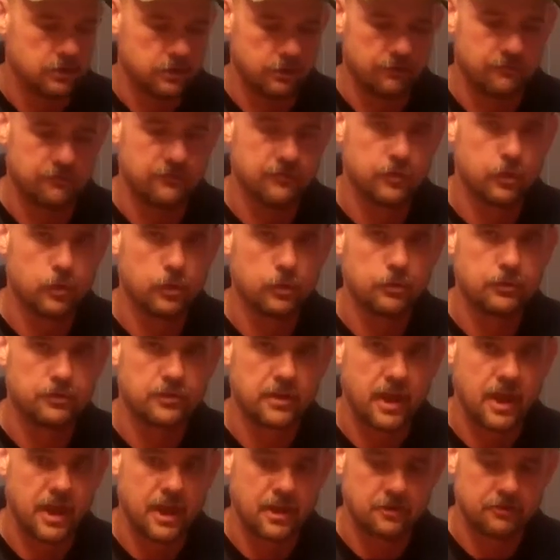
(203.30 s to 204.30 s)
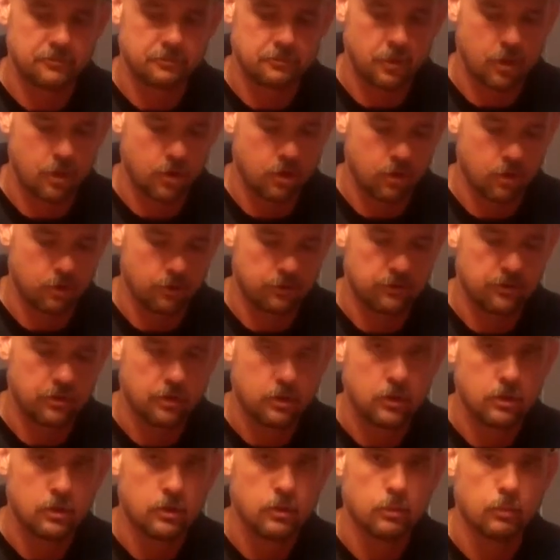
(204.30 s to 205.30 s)
The full-size bars
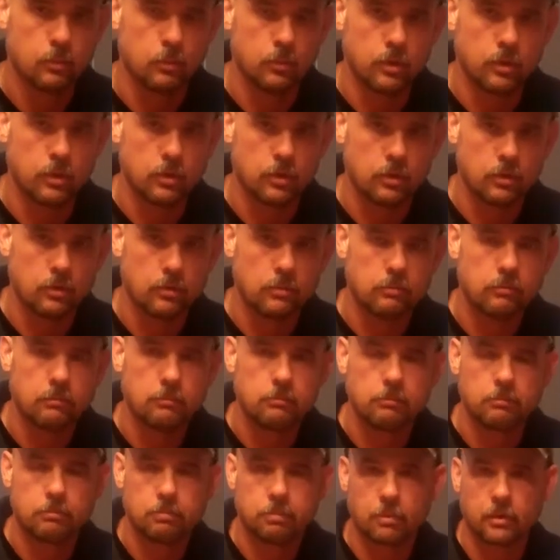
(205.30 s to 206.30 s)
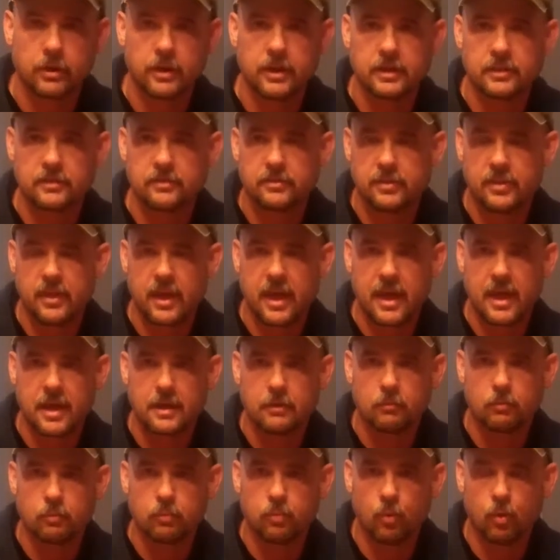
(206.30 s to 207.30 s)
will bring
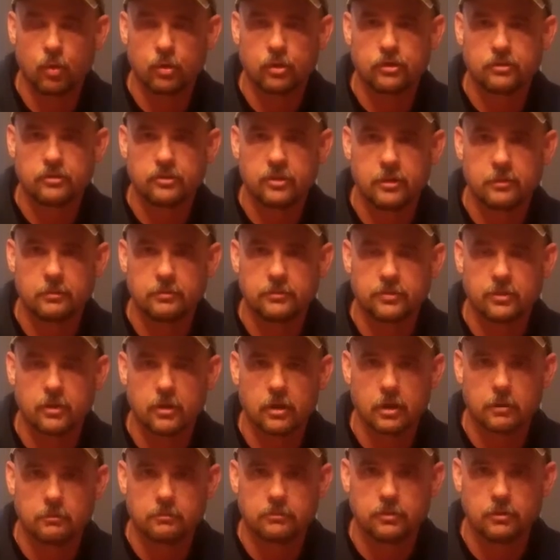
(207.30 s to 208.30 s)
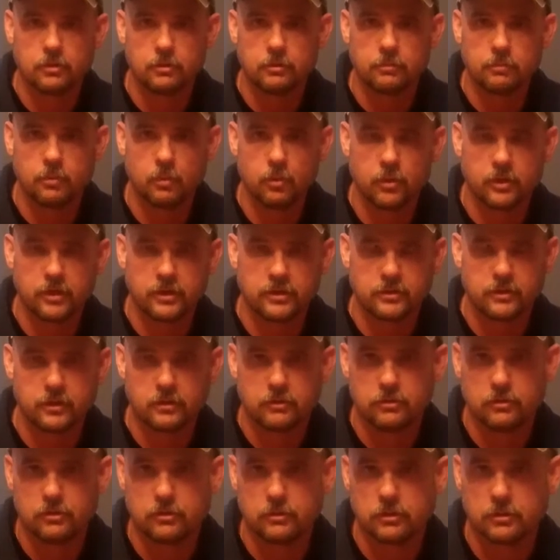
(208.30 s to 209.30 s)
that water temperature up to the point
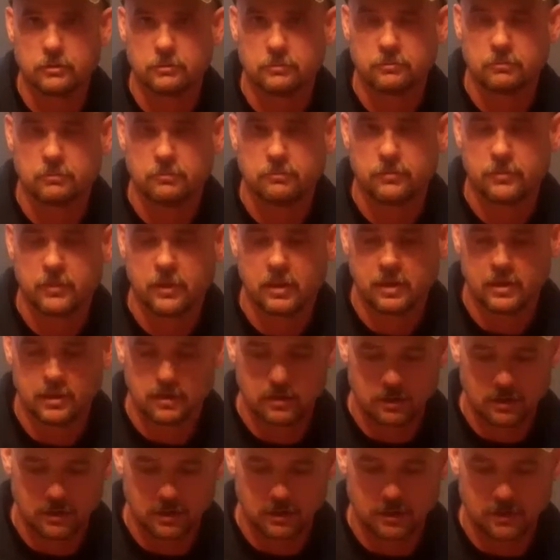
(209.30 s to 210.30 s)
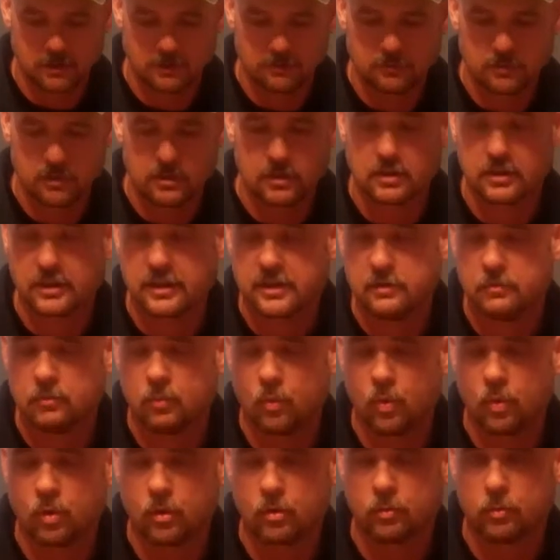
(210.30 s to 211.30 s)
that you can
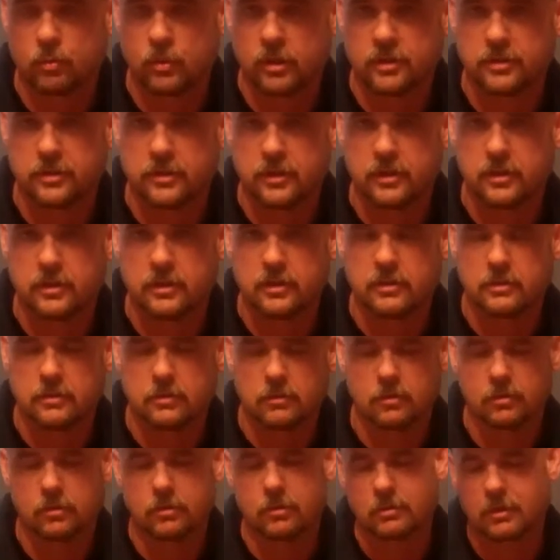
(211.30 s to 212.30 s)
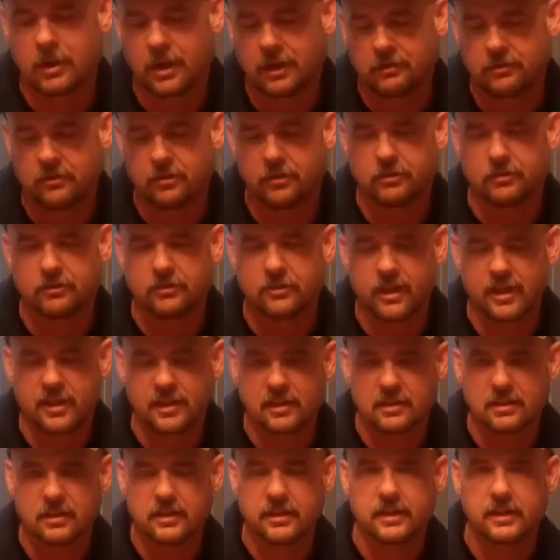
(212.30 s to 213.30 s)
clean water with it, or I shouldn't say
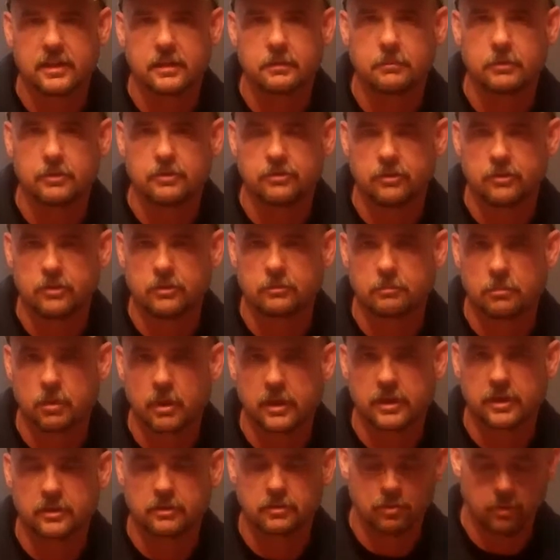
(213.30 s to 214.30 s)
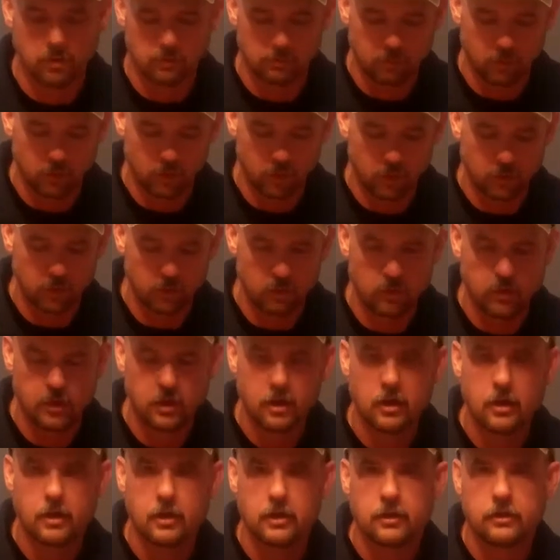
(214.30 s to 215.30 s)
clean it, but you can bring it to a boil.
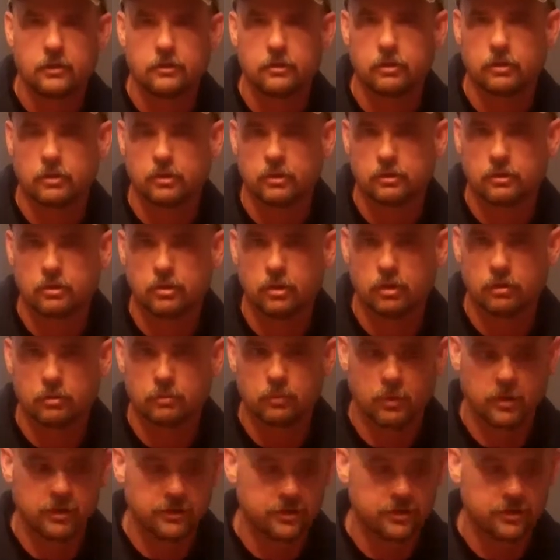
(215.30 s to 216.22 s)
You can cook